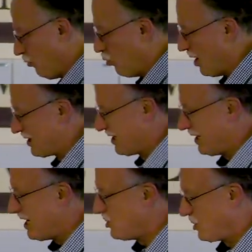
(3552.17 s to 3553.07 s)
what
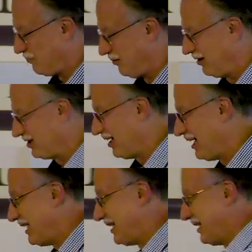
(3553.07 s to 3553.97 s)
Egypt looks
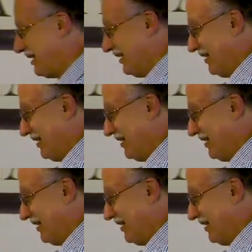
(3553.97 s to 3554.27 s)
like